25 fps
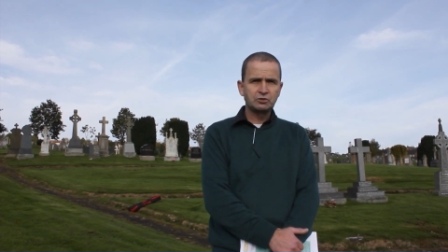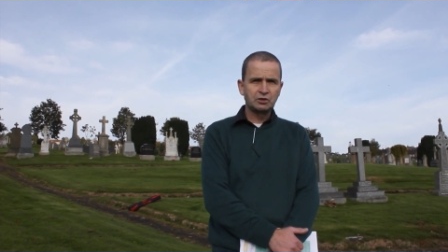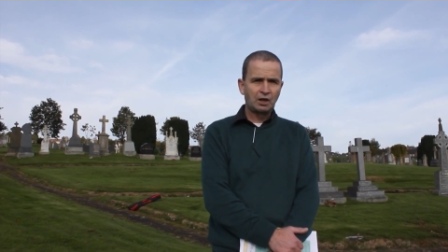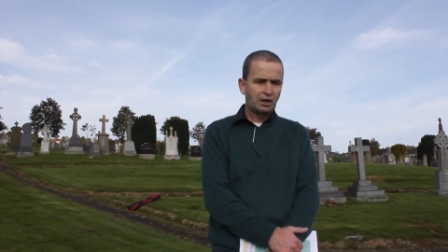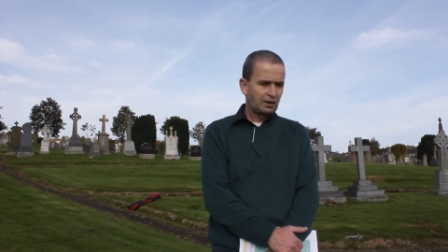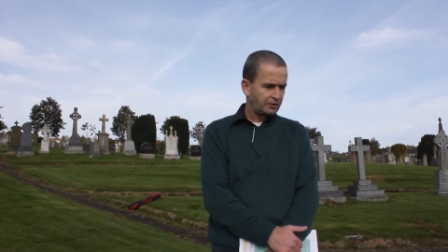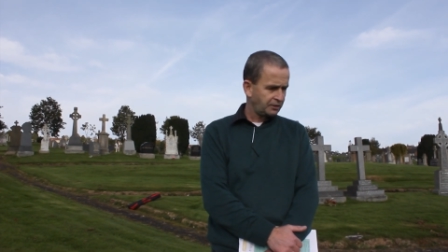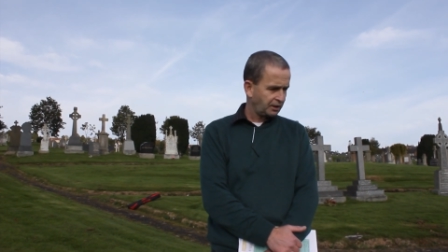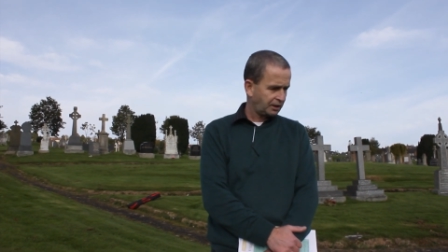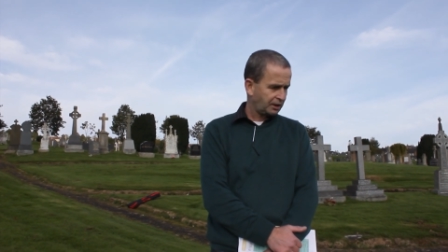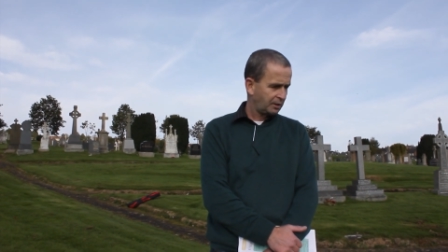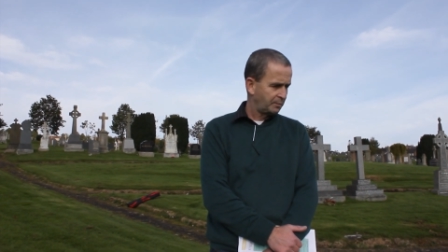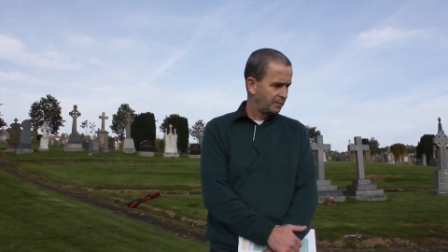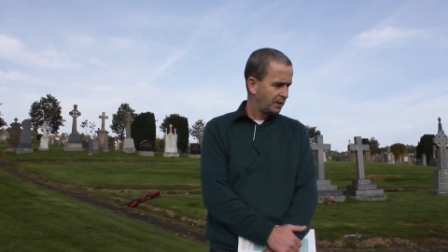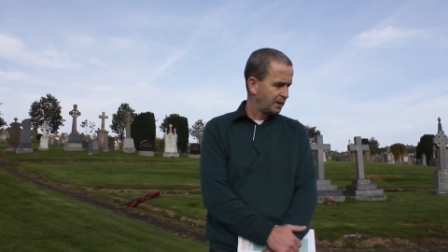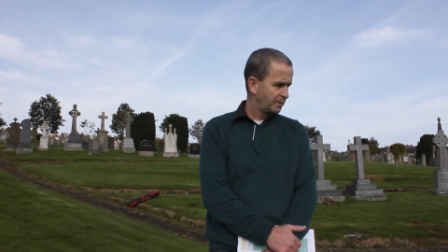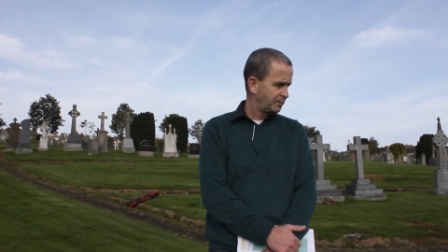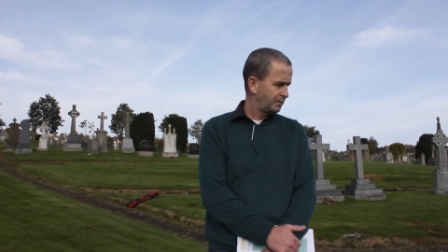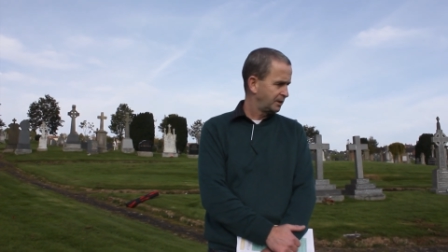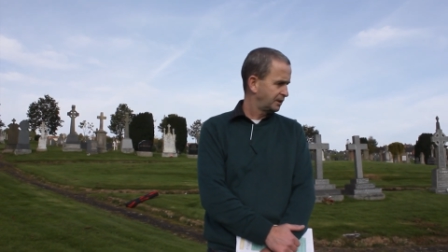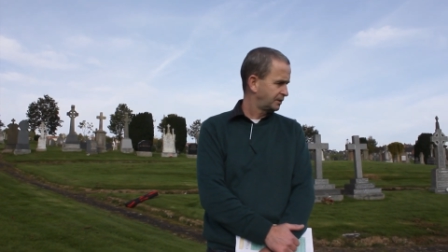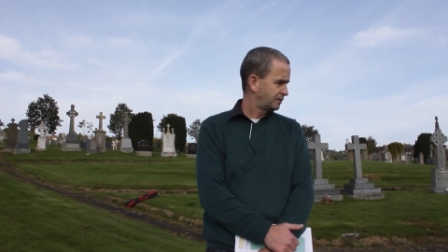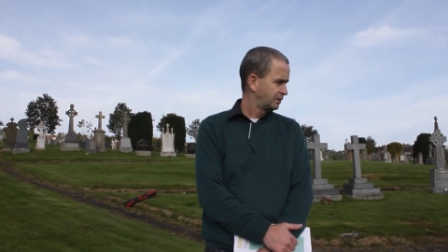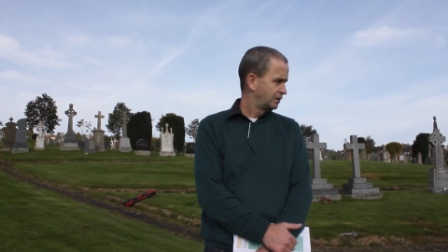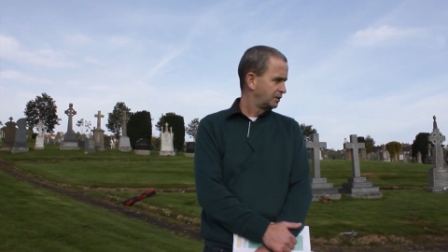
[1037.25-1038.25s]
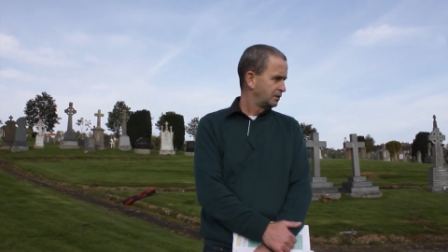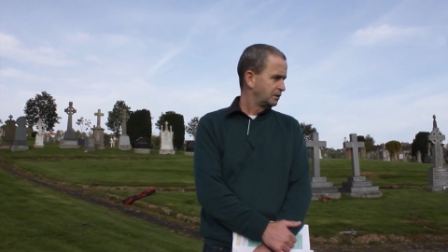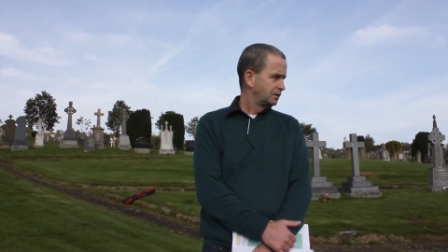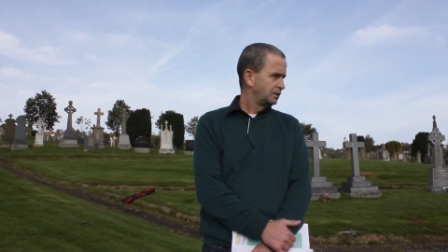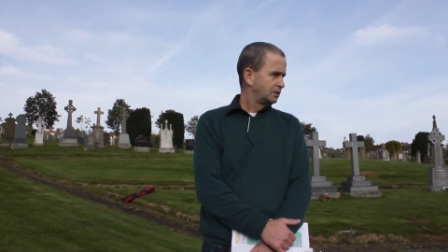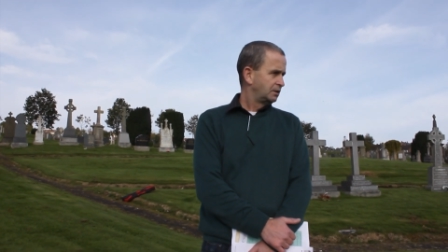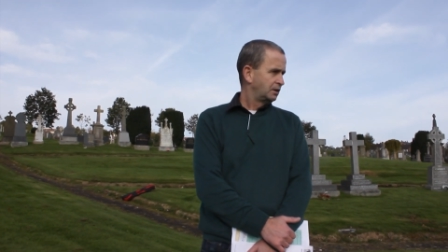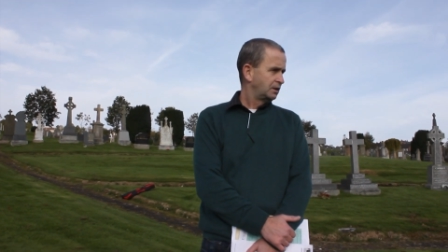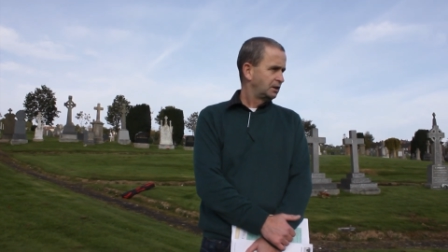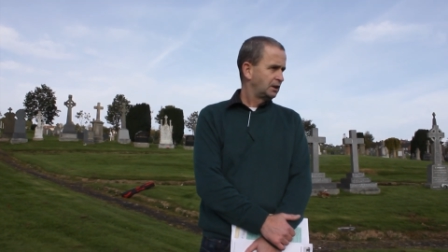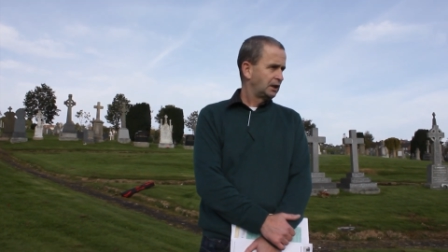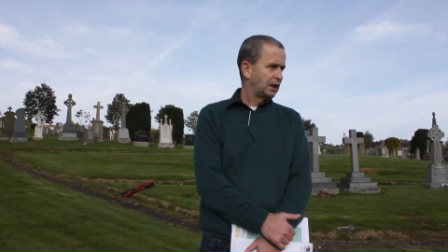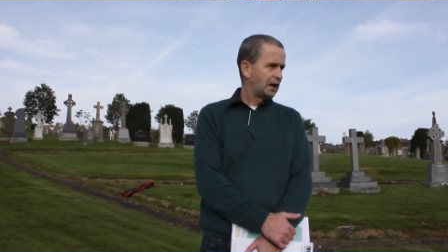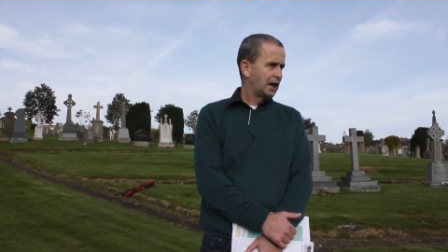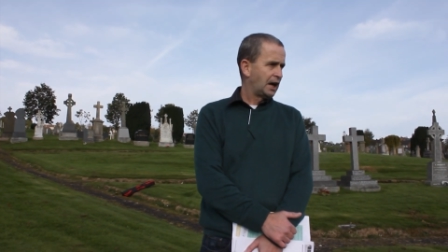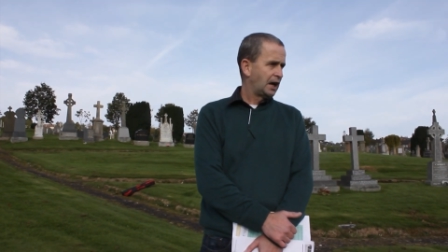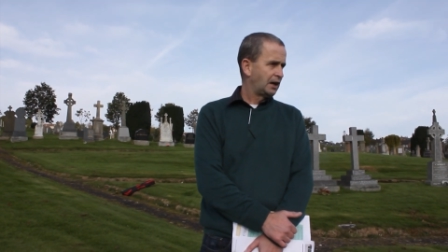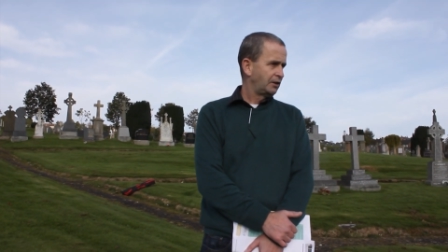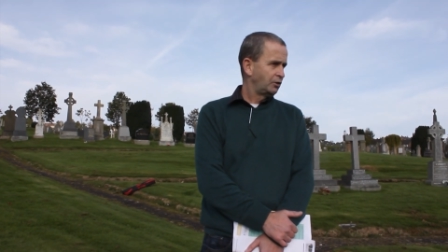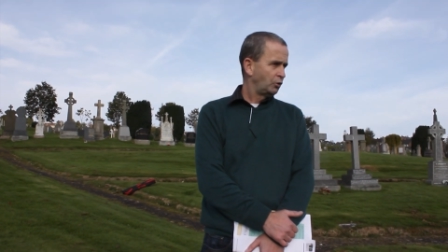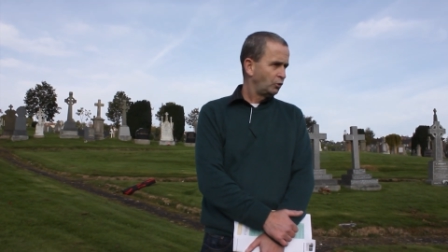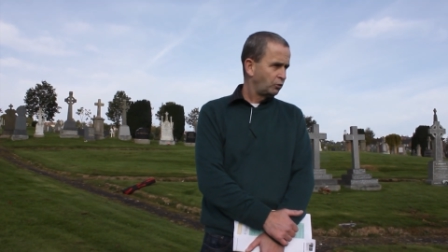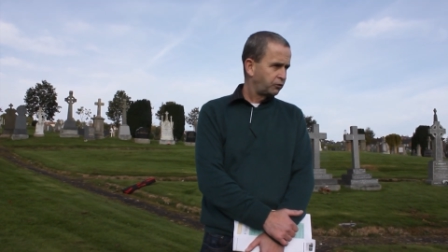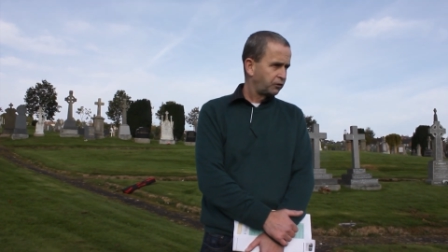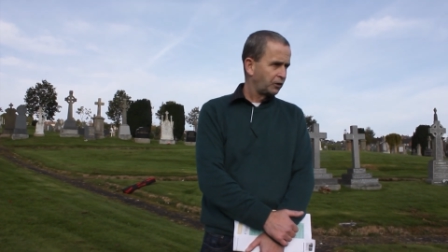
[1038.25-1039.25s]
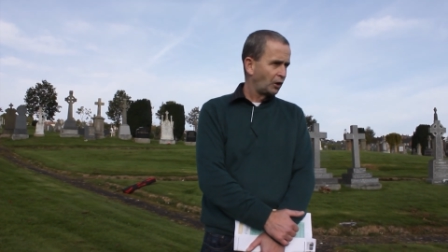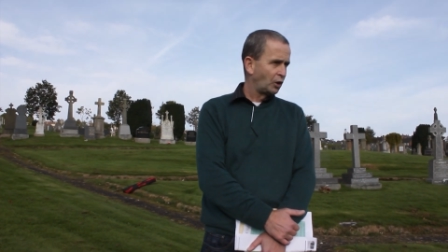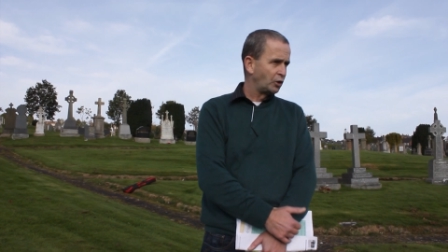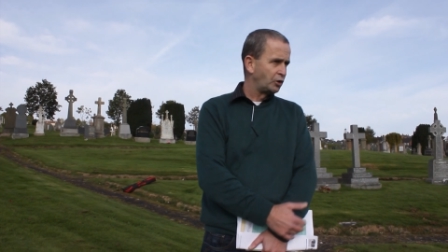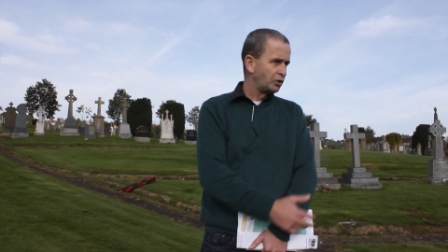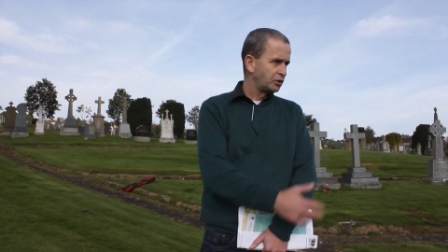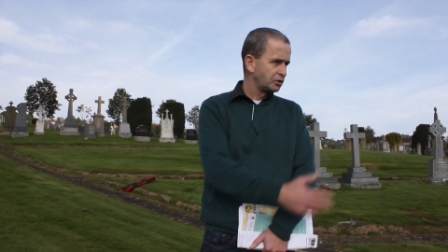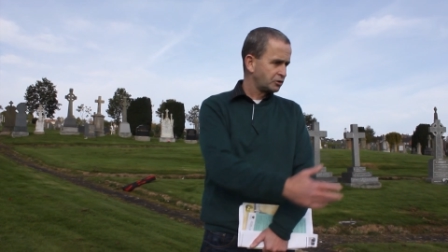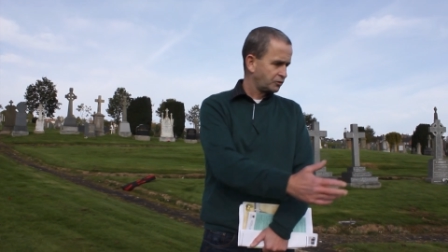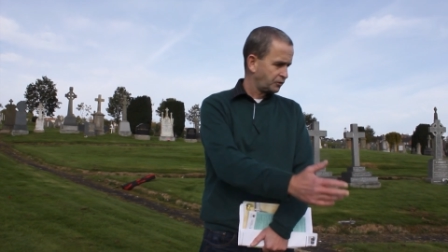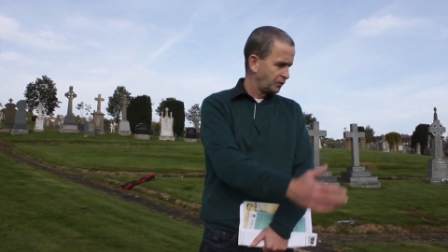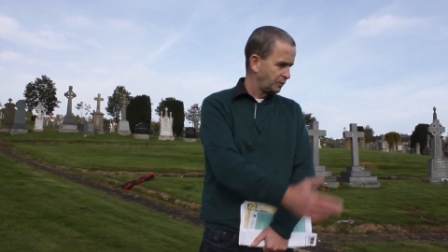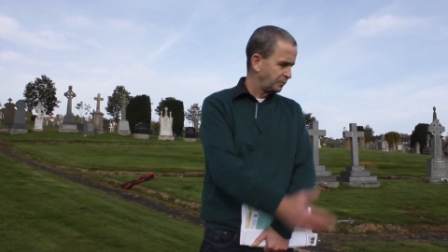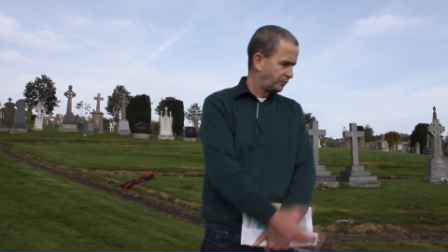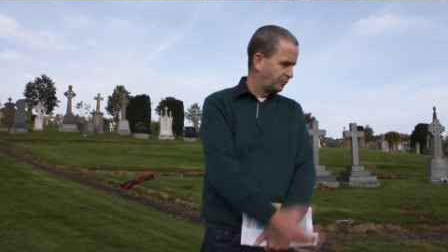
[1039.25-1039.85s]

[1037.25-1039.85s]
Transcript: nothing to commemorate, no flowers from